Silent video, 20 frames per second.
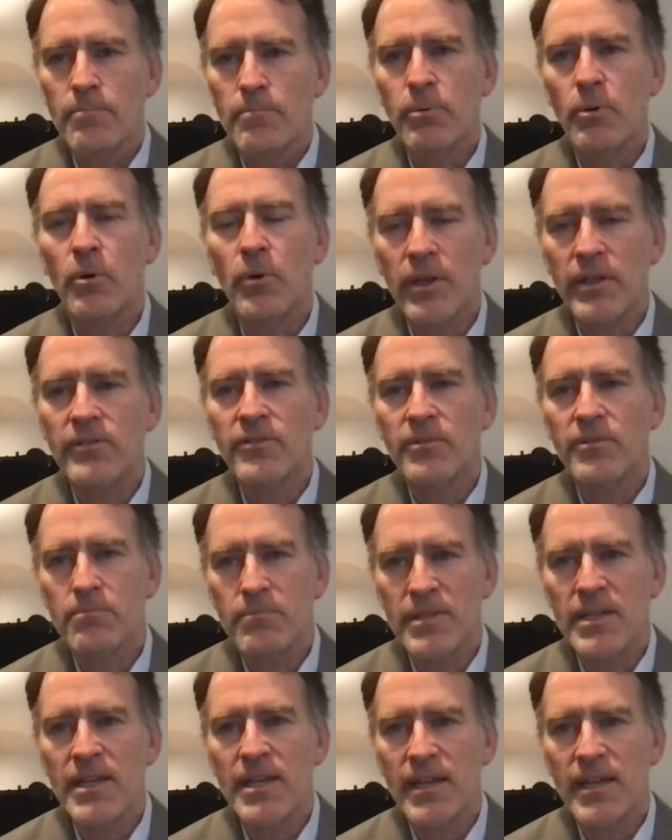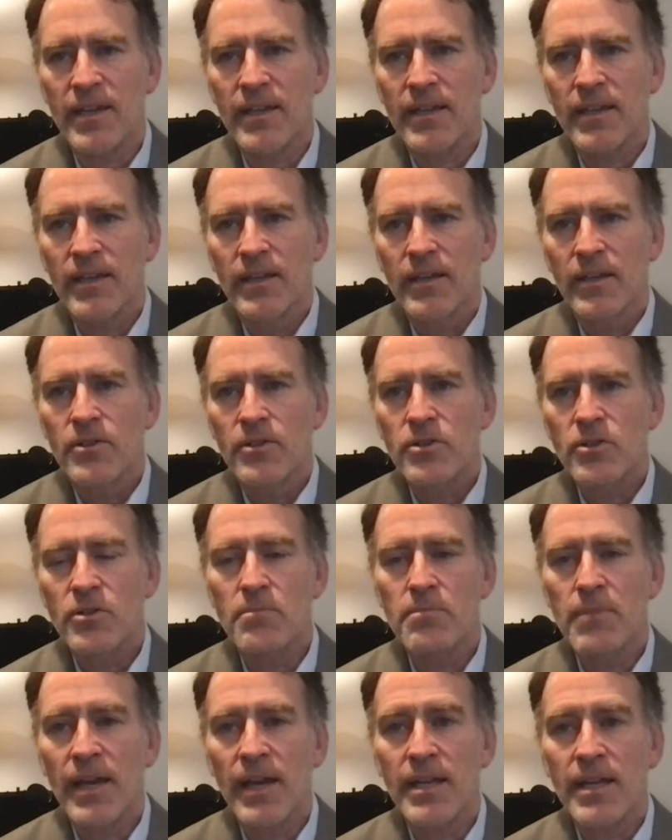points me to
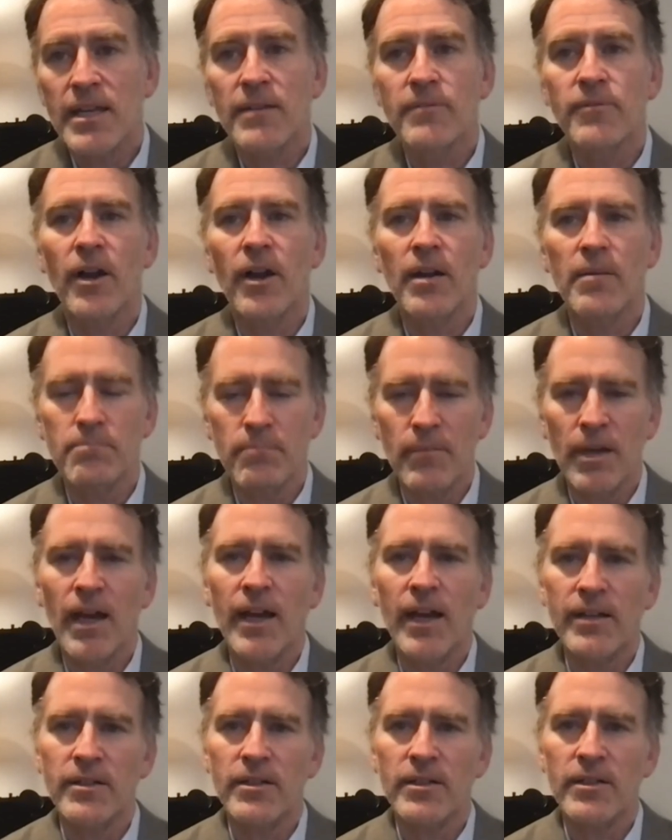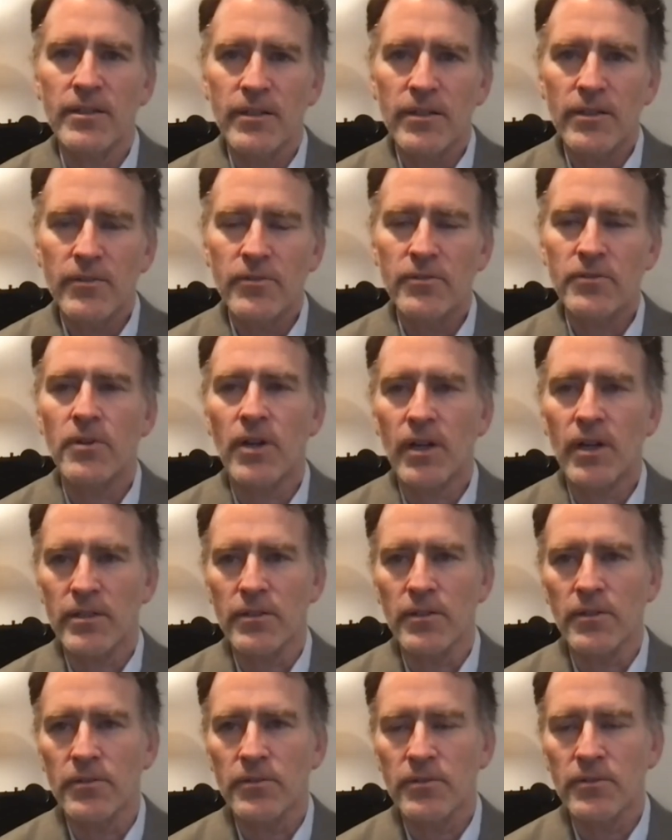many of our modern
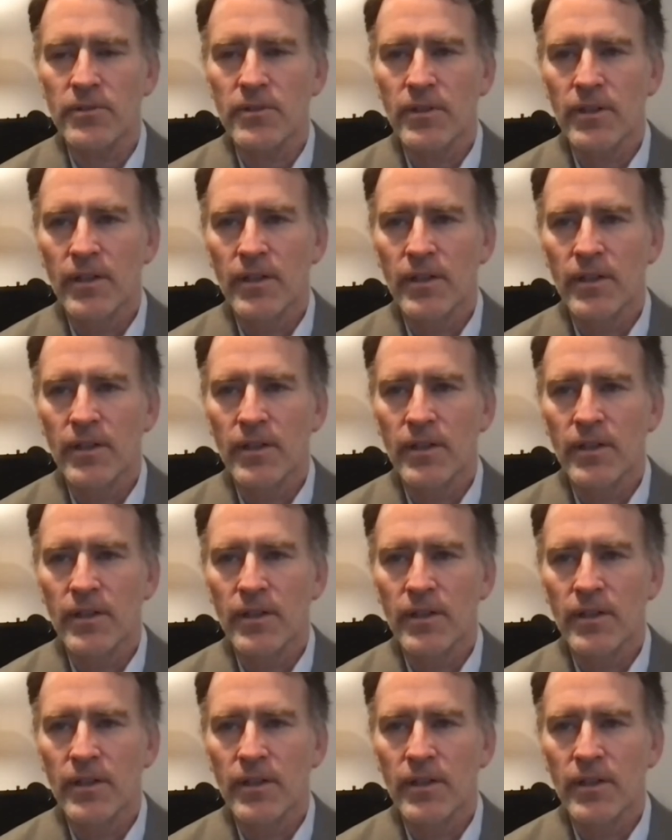struggles